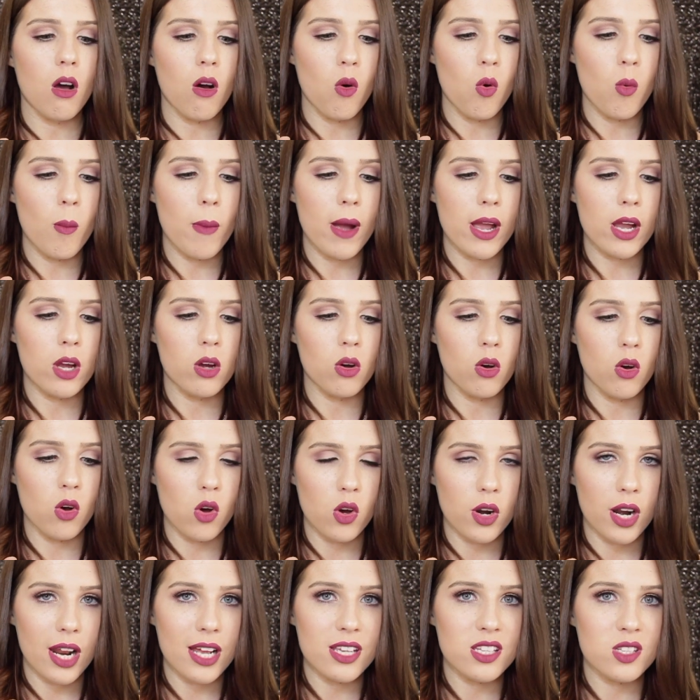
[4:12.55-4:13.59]
Oh my
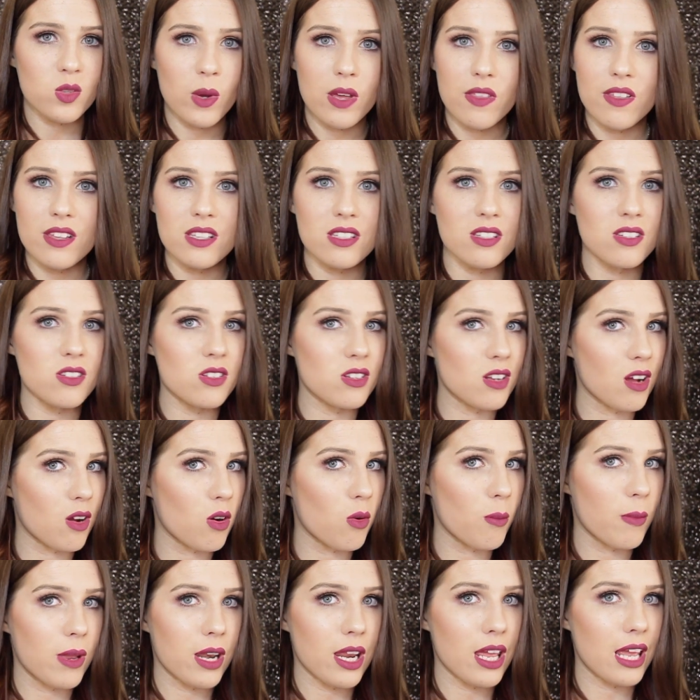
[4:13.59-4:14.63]
god, I swear there's
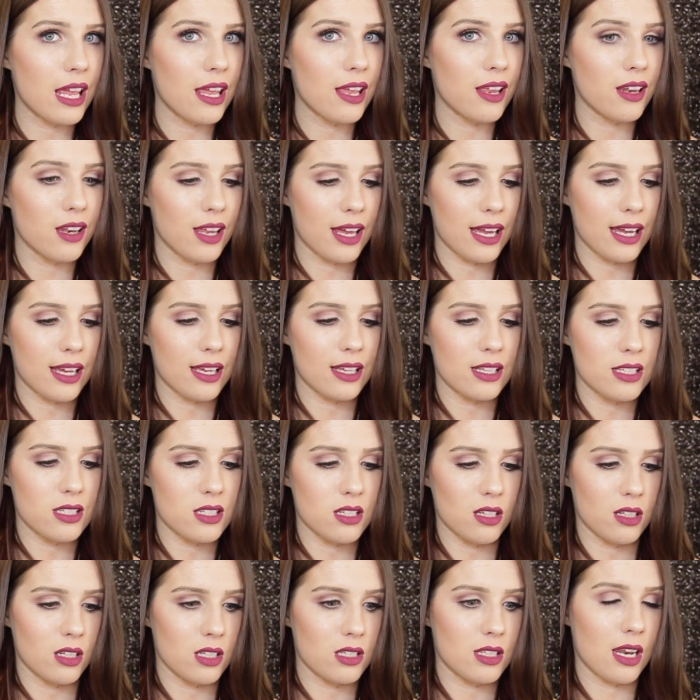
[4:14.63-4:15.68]
not many like
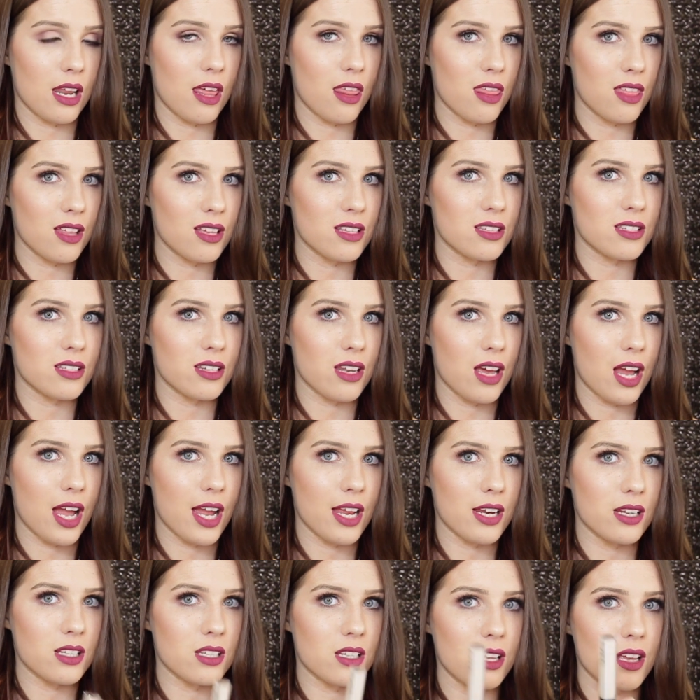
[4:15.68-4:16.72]
concealers that are this
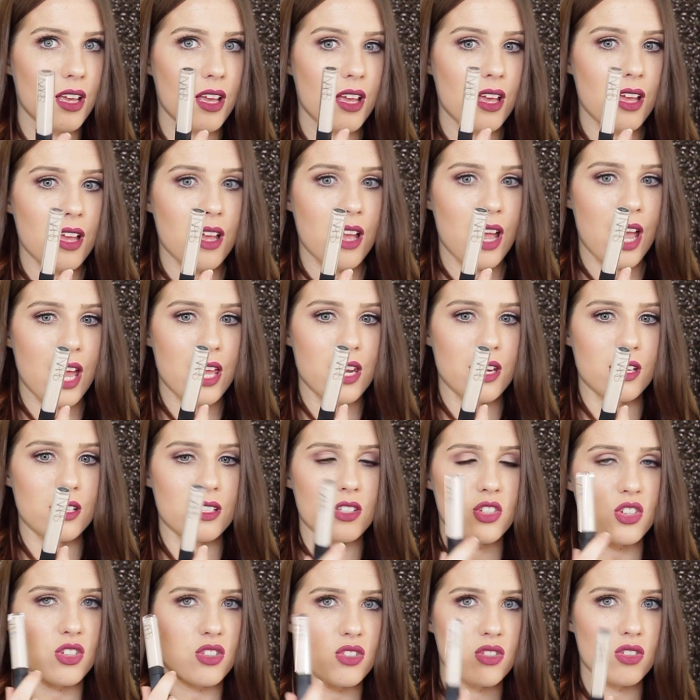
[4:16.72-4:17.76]
light. And it
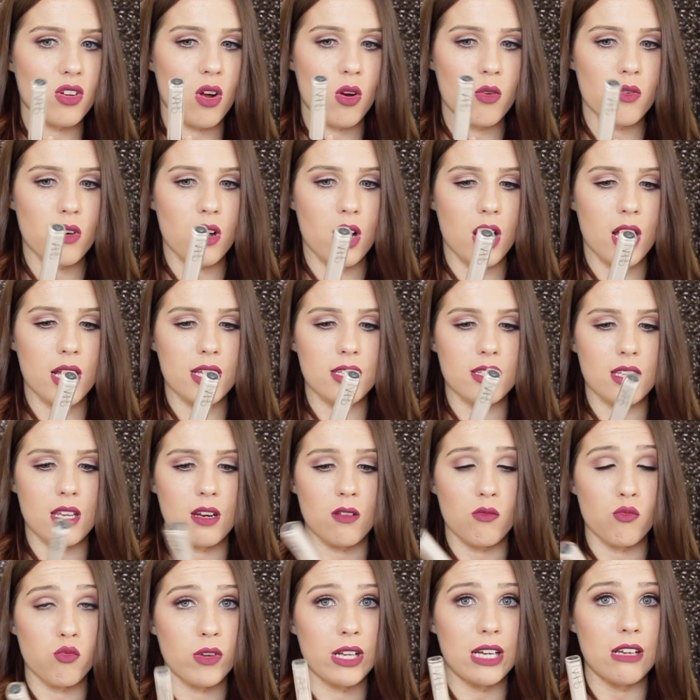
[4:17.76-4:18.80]
is just so nice, and
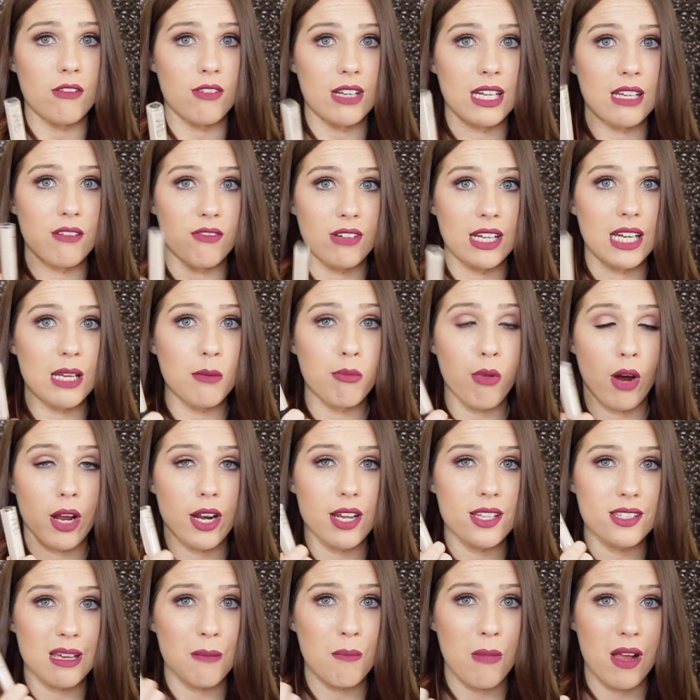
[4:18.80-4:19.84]
it really
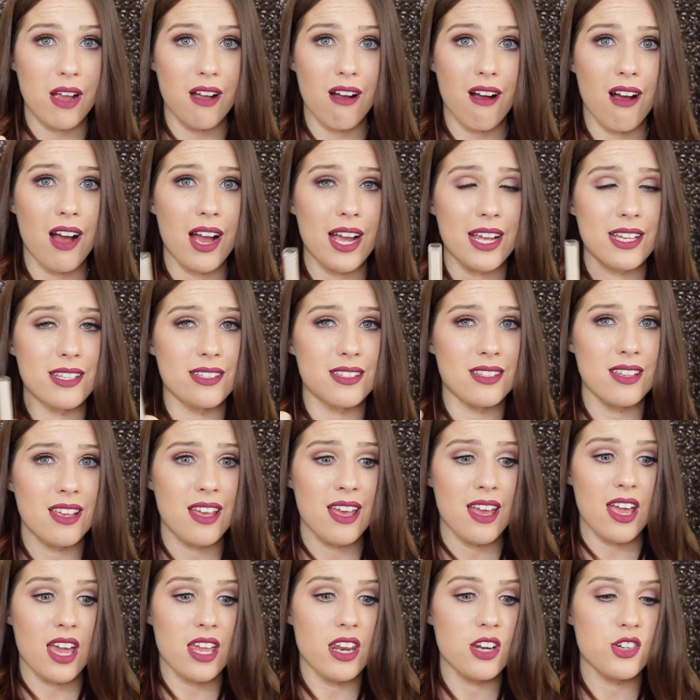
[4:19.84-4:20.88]
brightens up my eyes,
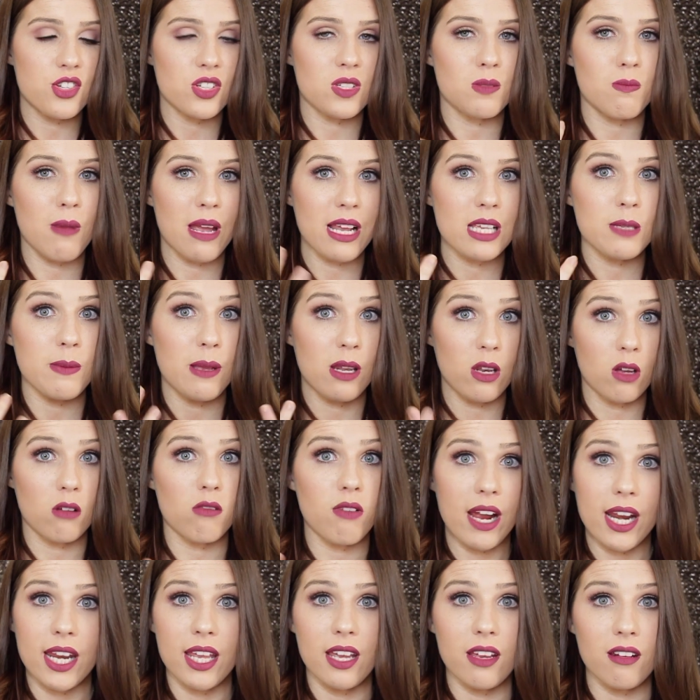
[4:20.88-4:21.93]
and it just makes me look
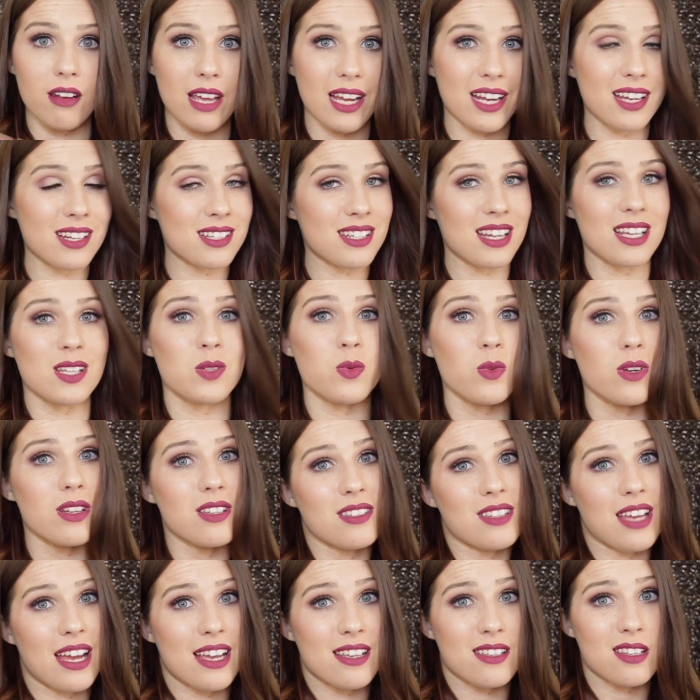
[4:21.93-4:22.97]
radiant. Like, it does what it
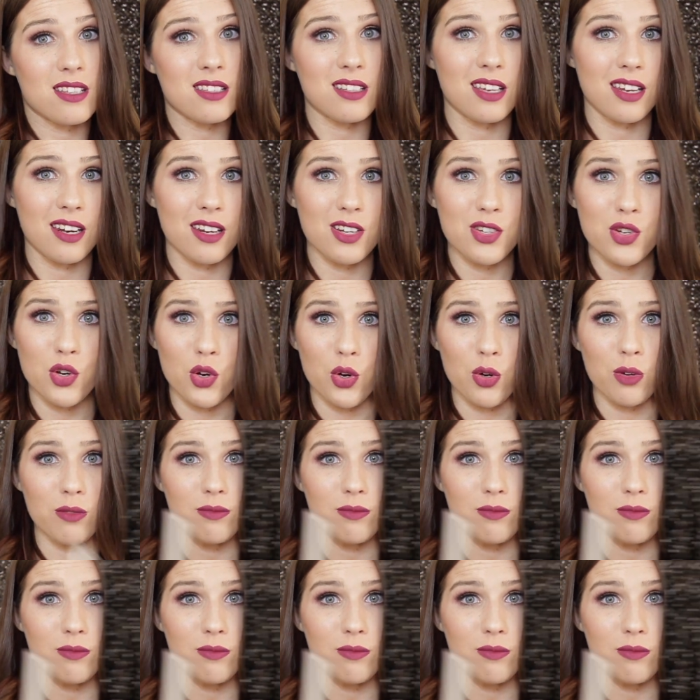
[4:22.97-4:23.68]
says it's gonna do.